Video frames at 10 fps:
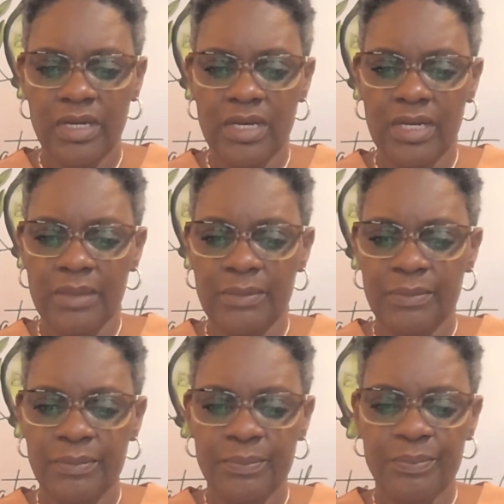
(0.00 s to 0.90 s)
um,
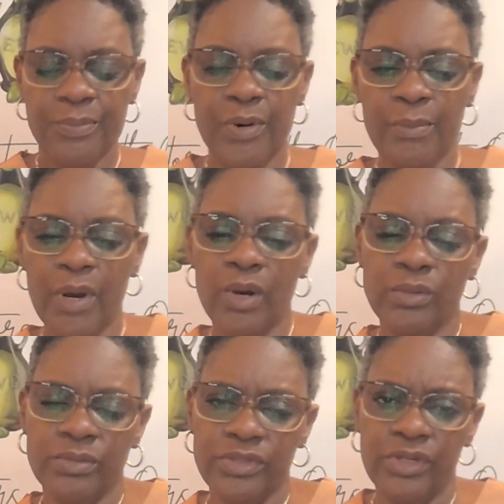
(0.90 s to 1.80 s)

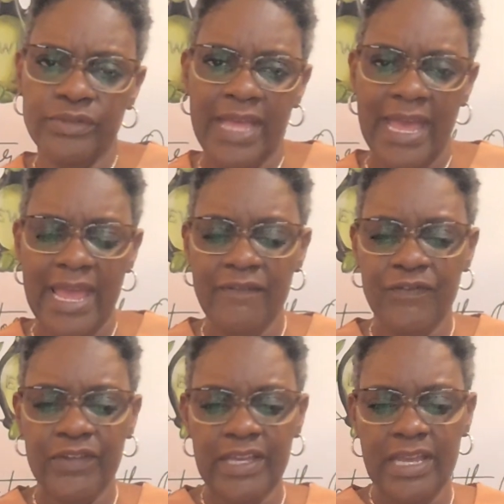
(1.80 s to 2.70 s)
promote, that
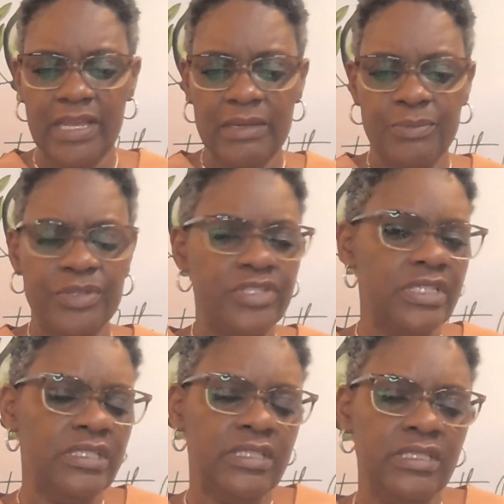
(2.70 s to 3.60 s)
effort and
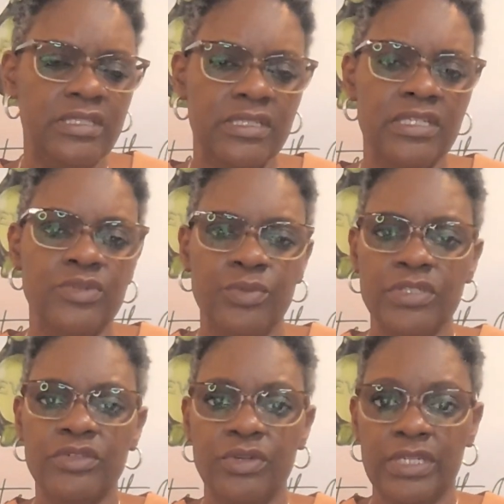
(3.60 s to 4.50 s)
persistence is
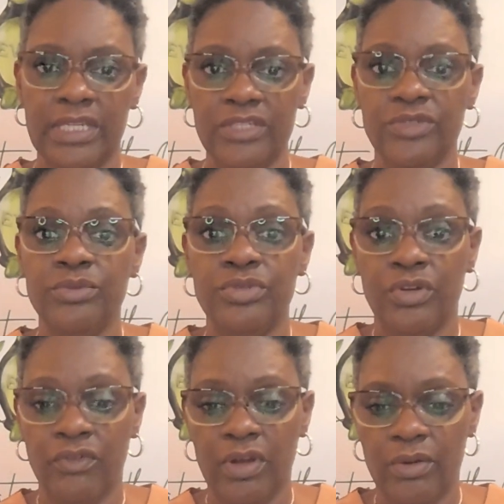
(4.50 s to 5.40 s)
what's going to get you to
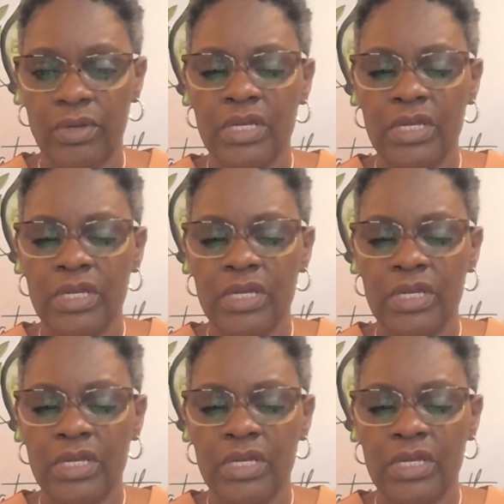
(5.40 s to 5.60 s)
grow.